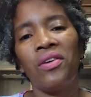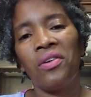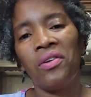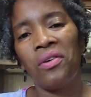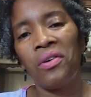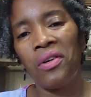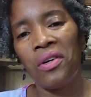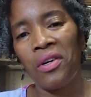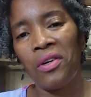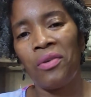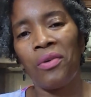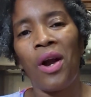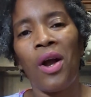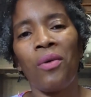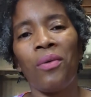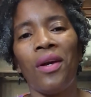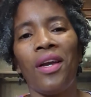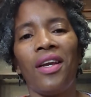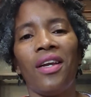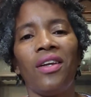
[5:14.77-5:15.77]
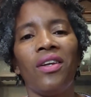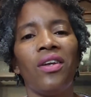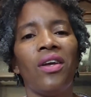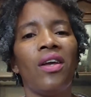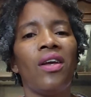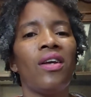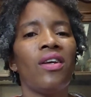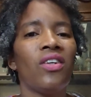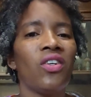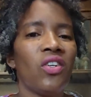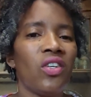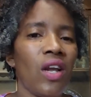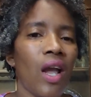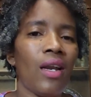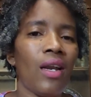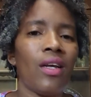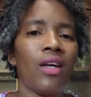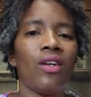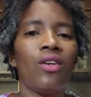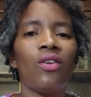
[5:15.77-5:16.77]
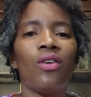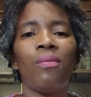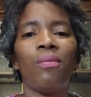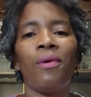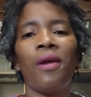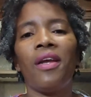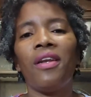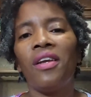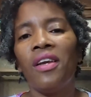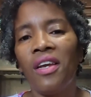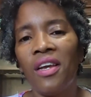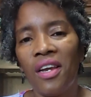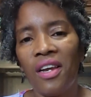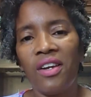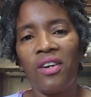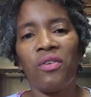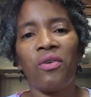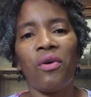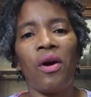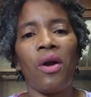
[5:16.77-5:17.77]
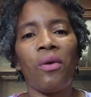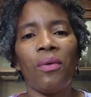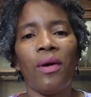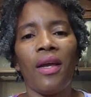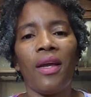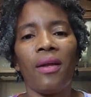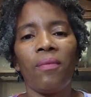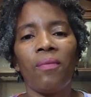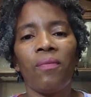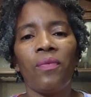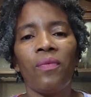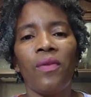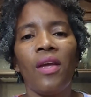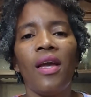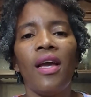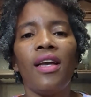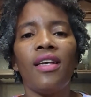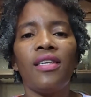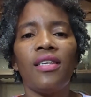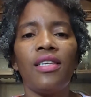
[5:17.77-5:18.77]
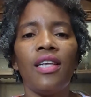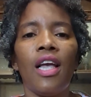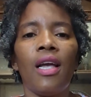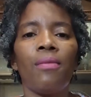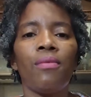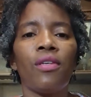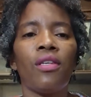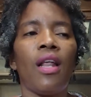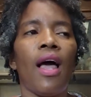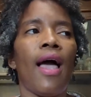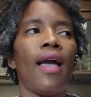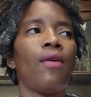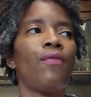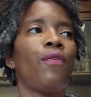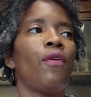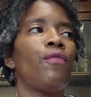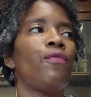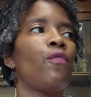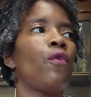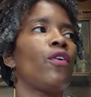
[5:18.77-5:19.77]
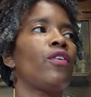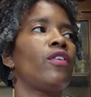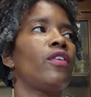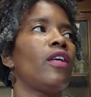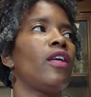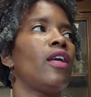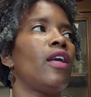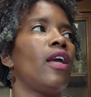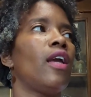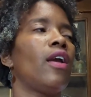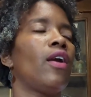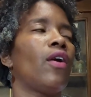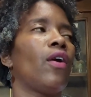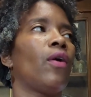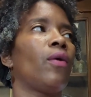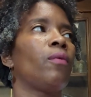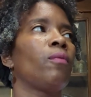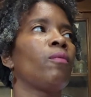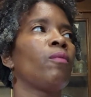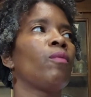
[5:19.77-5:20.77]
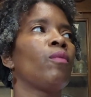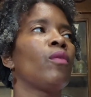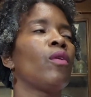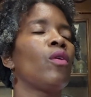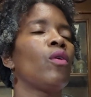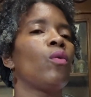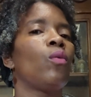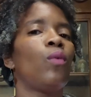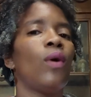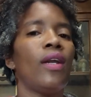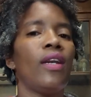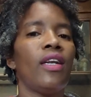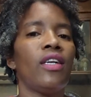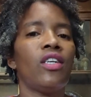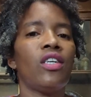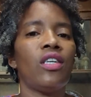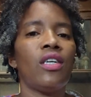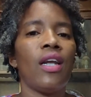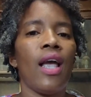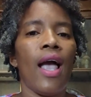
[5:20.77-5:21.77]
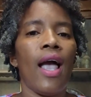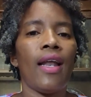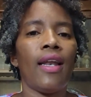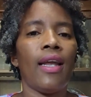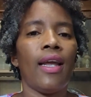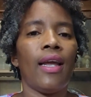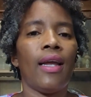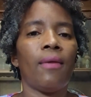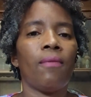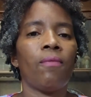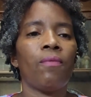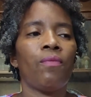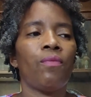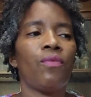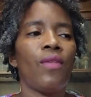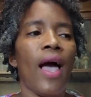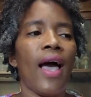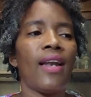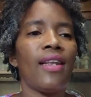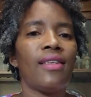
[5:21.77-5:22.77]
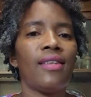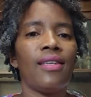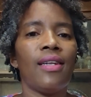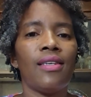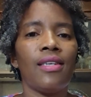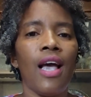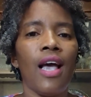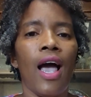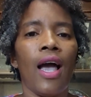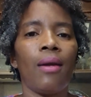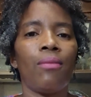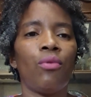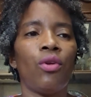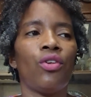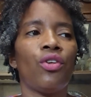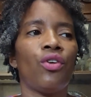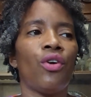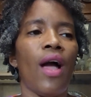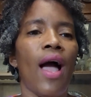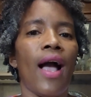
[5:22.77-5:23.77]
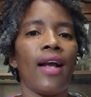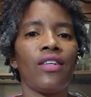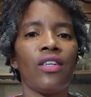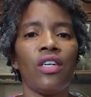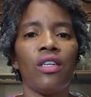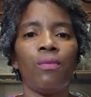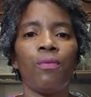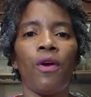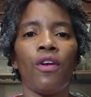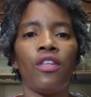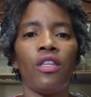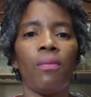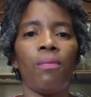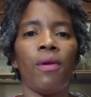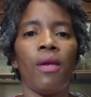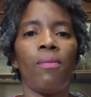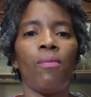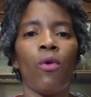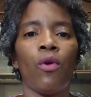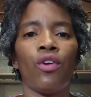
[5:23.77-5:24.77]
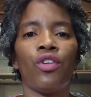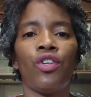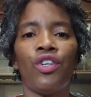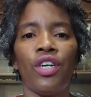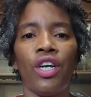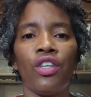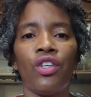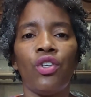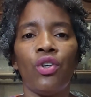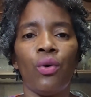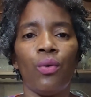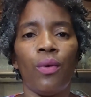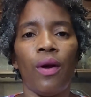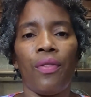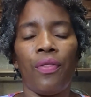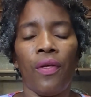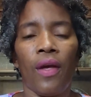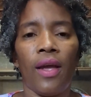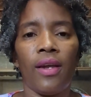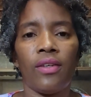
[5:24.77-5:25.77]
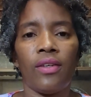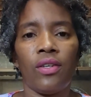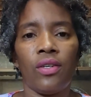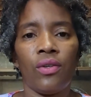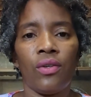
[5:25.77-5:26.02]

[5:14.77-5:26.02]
and growing, shedding a little bit and growing. It seems like for 4C here, when it's shedding, that is the time that you're actually supposed to be more gentle with it.